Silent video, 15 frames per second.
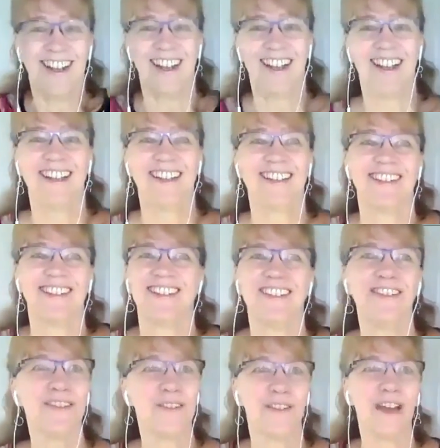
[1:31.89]
And, you
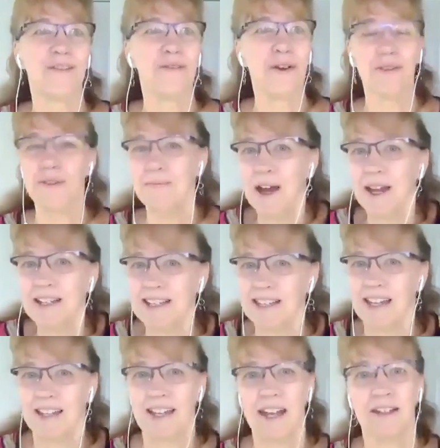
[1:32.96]
know, growth
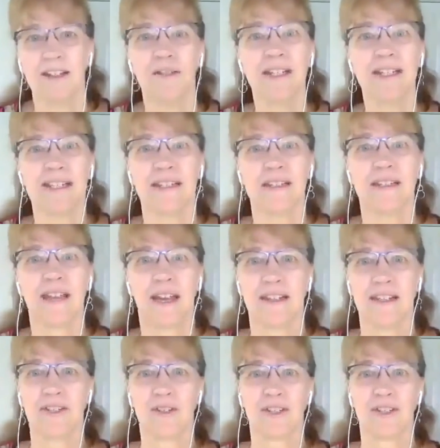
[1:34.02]
mindset, how do you instill that
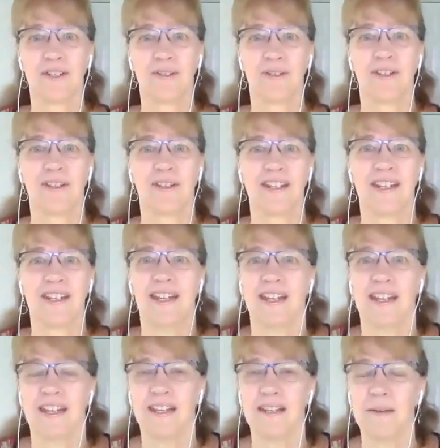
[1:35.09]
in your students
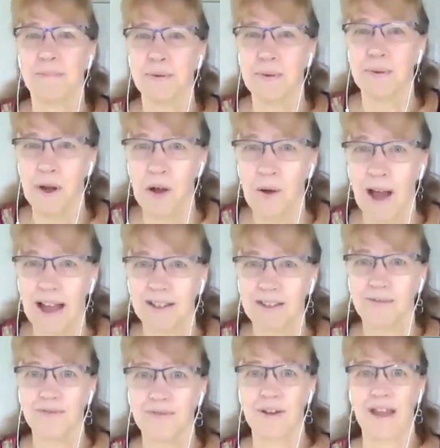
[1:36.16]
in a
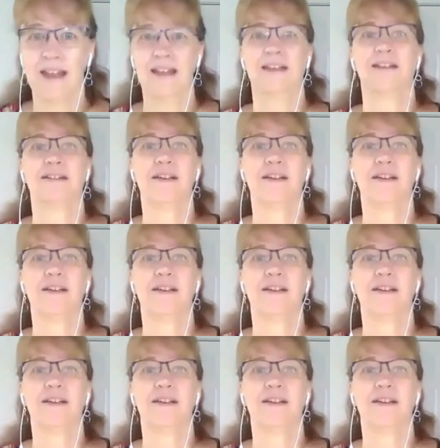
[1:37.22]
proactive way?